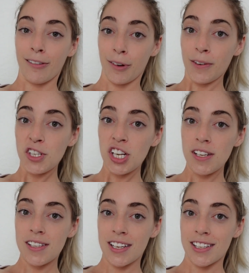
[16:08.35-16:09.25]
real
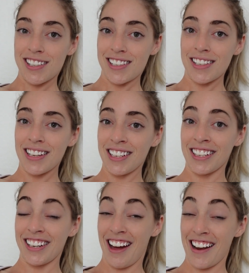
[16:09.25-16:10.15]
cheese is
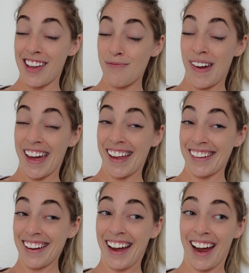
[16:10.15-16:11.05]
not it,
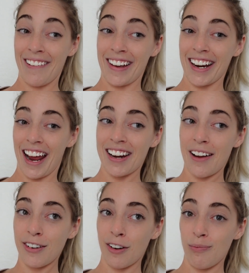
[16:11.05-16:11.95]
man. I mean, I
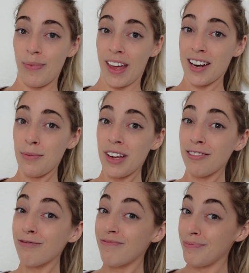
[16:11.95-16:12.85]
never been
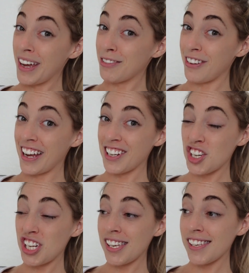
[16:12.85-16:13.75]
a big fan of
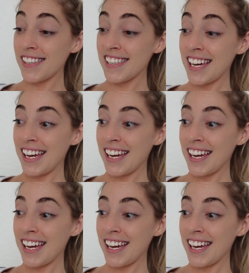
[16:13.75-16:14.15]
cheese,